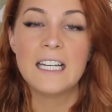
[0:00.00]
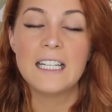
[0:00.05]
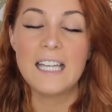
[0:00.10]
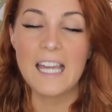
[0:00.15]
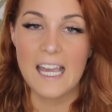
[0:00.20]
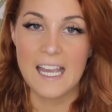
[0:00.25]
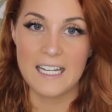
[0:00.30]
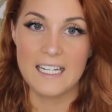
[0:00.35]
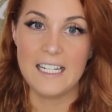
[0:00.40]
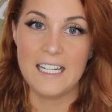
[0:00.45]

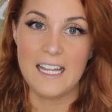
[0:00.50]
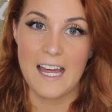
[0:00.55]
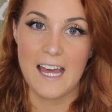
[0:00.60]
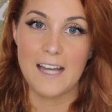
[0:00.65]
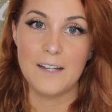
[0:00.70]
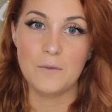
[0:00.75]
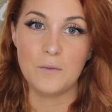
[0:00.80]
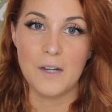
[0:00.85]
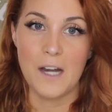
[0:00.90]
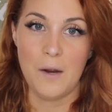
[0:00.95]

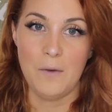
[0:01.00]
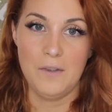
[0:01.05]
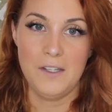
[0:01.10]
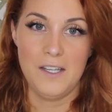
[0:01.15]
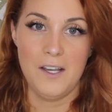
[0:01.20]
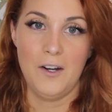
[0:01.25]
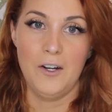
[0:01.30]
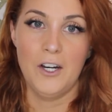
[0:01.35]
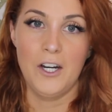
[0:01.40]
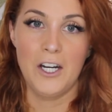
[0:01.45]
Candyland when I was
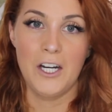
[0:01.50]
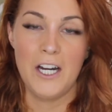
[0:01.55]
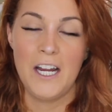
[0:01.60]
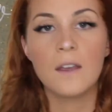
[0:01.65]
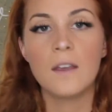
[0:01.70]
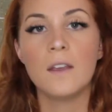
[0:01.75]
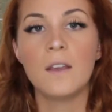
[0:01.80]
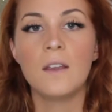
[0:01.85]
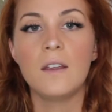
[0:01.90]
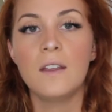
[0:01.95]
younger.
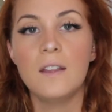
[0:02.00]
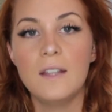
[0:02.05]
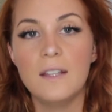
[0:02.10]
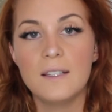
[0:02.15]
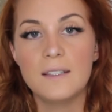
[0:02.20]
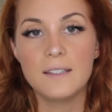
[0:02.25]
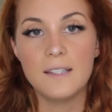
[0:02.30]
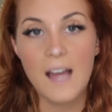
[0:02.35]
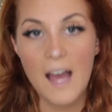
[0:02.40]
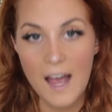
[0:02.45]

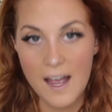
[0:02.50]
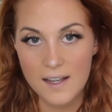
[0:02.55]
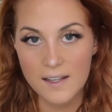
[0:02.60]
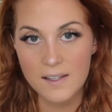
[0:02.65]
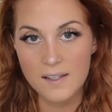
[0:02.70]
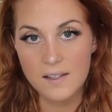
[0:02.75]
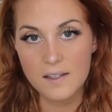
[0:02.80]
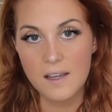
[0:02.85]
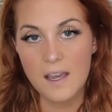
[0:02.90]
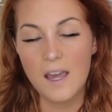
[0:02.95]

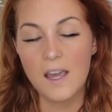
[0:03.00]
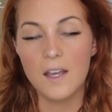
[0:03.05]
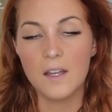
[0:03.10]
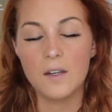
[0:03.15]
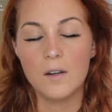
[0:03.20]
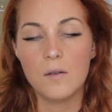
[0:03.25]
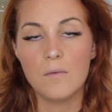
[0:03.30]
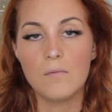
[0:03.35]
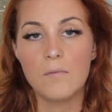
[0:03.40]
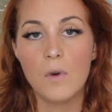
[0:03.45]
Last
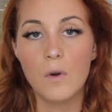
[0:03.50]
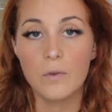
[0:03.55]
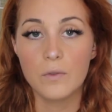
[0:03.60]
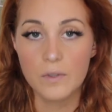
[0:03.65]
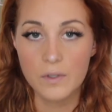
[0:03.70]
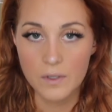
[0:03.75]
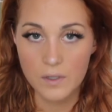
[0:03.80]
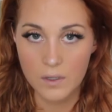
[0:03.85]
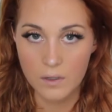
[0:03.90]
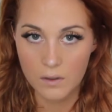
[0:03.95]
and
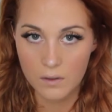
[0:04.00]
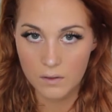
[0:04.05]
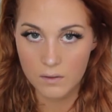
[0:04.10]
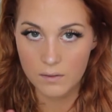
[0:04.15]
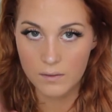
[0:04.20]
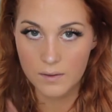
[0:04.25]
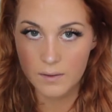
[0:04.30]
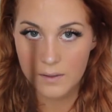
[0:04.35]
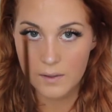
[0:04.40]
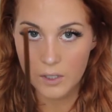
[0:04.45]
most
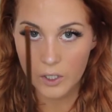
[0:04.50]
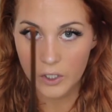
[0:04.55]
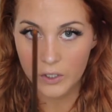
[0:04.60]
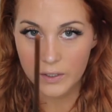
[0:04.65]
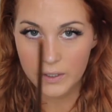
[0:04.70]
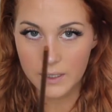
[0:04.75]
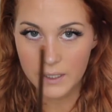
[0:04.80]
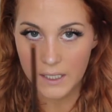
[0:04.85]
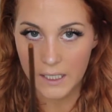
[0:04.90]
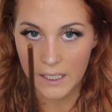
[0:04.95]

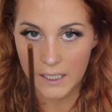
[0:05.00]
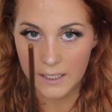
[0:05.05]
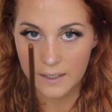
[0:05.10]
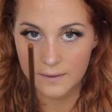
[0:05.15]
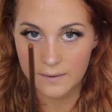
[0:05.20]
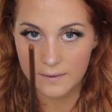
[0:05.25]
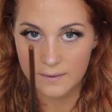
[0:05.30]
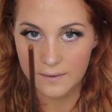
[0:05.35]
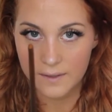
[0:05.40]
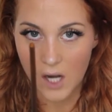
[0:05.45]
certainly
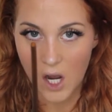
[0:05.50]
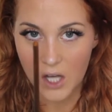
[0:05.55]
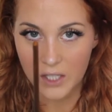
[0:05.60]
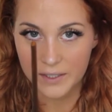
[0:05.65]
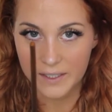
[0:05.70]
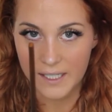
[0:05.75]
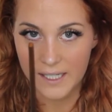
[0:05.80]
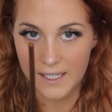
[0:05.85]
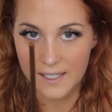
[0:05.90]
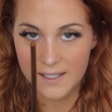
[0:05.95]

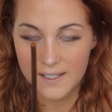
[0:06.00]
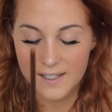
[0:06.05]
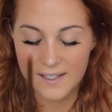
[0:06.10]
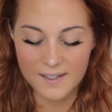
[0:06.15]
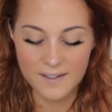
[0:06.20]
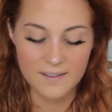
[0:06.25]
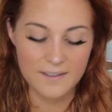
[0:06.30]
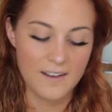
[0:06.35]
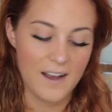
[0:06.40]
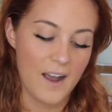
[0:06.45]
not
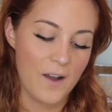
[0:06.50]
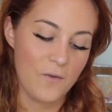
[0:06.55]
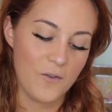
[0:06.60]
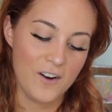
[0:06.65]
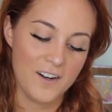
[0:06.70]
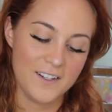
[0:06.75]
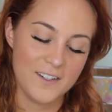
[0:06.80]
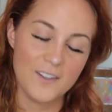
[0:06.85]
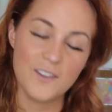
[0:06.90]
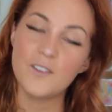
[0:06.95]
least, I
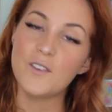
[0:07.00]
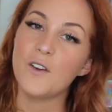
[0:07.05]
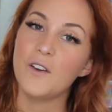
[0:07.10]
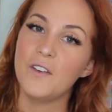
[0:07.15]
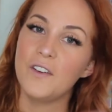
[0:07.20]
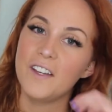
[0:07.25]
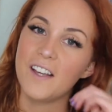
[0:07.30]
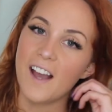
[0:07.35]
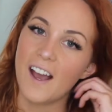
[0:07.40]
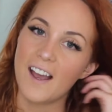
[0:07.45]
wanted to show
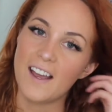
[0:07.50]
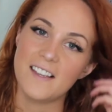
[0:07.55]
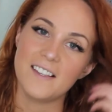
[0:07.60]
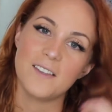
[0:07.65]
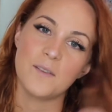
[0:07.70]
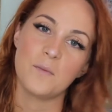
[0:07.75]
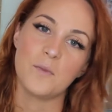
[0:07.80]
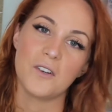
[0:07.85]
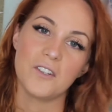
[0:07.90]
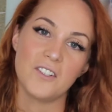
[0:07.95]
you guys
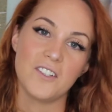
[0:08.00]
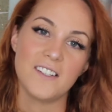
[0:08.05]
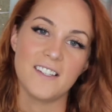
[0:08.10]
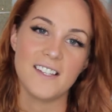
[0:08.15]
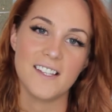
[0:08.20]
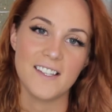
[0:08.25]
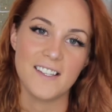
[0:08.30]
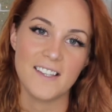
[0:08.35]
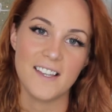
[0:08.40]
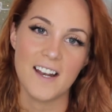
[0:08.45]
the
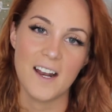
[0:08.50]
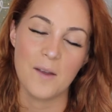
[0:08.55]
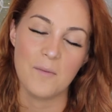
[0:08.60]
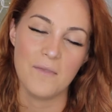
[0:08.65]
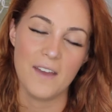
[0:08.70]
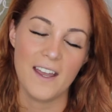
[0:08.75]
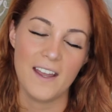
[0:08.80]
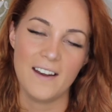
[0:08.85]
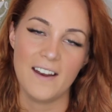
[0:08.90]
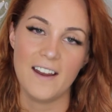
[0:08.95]
purchases that I
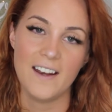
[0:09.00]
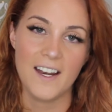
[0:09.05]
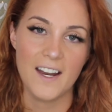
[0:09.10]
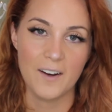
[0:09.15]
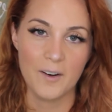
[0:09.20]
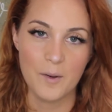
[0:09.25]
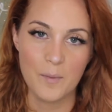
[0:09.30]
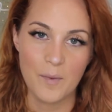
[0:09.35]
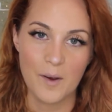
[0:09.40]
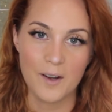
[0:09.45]
made at
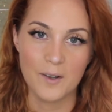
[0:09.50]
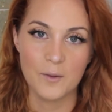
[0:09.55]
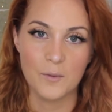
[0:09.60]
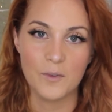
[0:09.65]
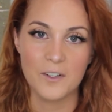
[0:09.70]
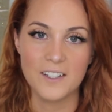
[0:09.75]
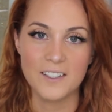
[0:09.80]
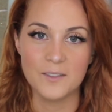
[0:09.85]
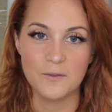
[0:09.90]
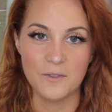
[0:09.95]
Harry Potter
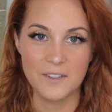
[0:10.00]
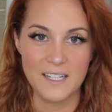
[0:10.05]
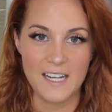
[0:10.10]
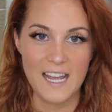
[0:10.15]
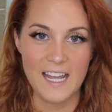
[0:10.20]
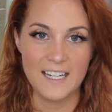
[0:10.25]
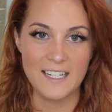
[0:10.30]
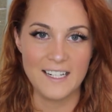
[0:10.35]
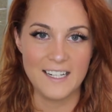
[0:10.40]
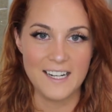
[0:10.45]
World when
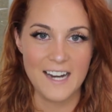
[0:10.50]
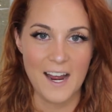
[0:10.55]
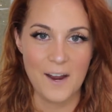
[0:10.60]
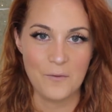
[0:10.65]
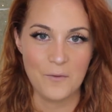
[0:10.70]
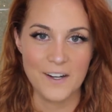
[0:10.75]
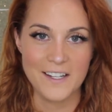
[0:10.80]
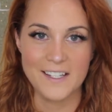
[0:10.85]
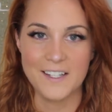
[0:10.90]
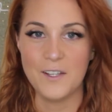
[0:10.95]
Andy and I
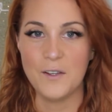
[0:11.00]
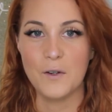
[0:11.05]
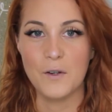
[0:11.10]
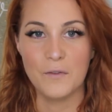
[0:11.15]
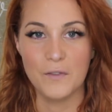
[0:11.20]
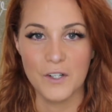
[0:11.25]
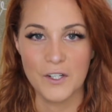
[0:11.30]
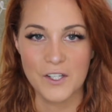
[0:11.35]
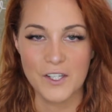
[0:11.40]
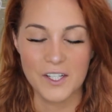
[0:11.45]
went to
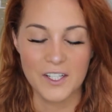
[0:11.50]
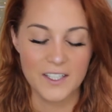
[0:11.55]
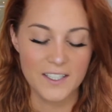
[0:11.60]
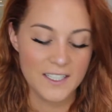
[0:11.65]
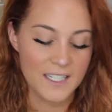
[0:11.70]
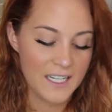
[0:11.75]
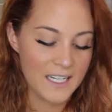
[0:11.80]
Universal.